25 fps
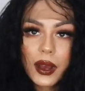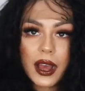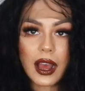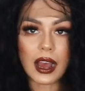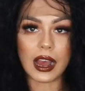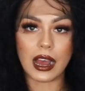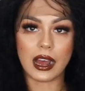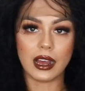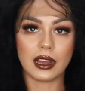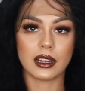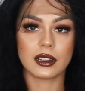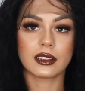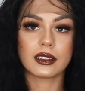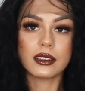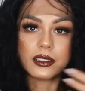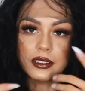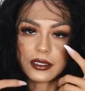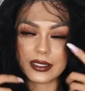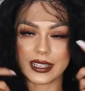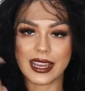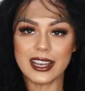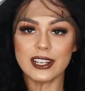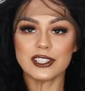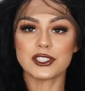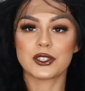But
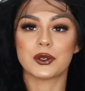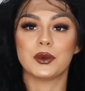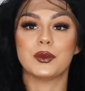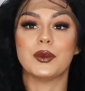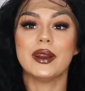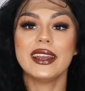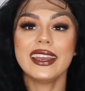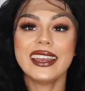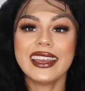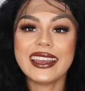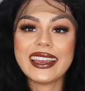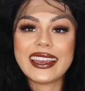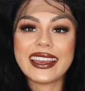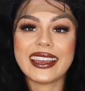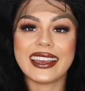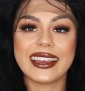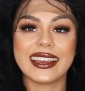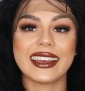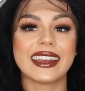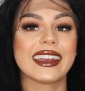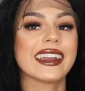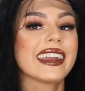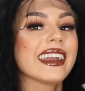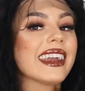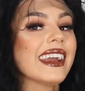the actual
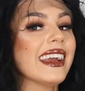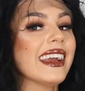wig.